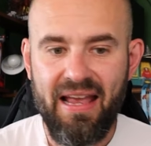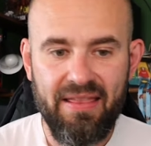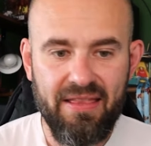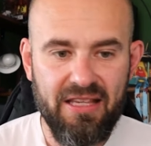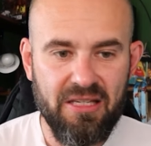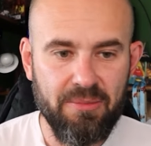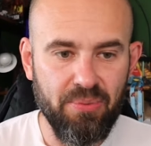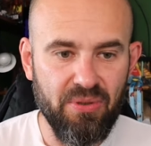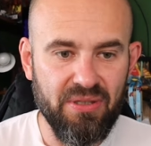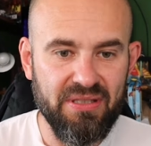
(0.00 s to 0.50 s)
And
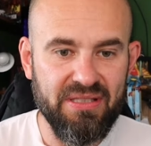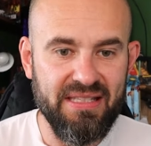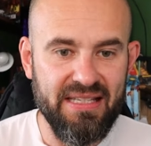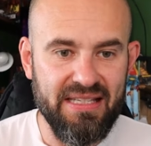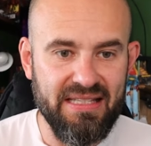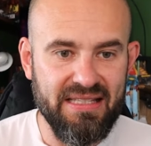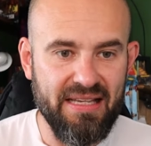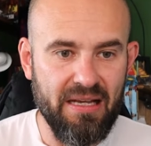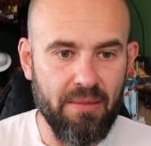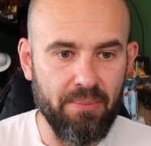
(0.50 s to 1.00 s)
this book
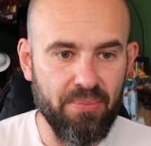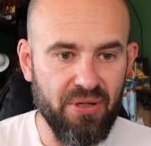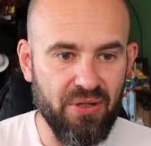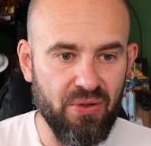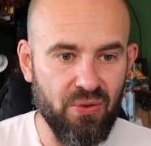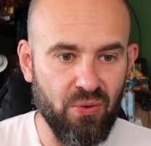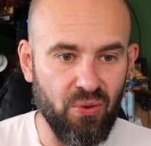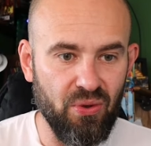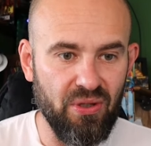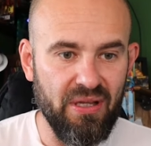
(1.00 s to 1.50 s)
did sound
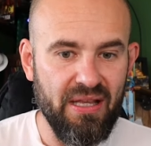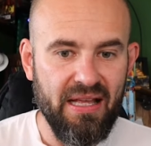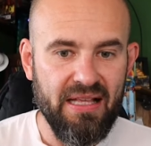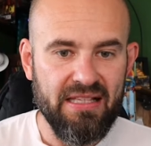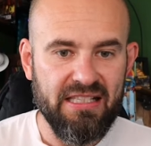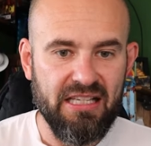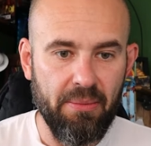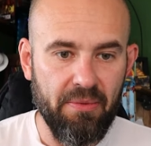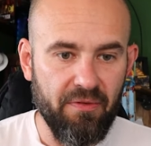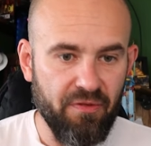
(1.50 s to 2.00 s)
pretty cool.
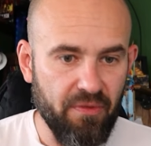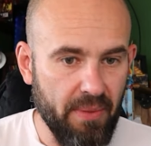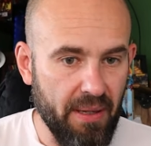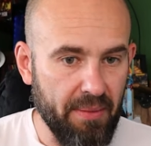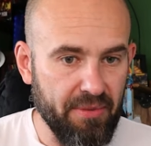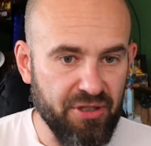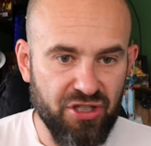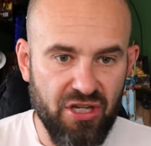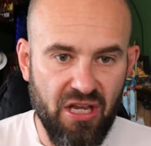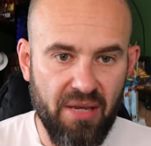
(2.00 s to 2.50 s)
It's coming from
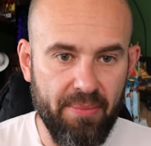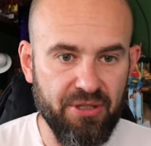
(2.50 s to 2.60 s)
Image,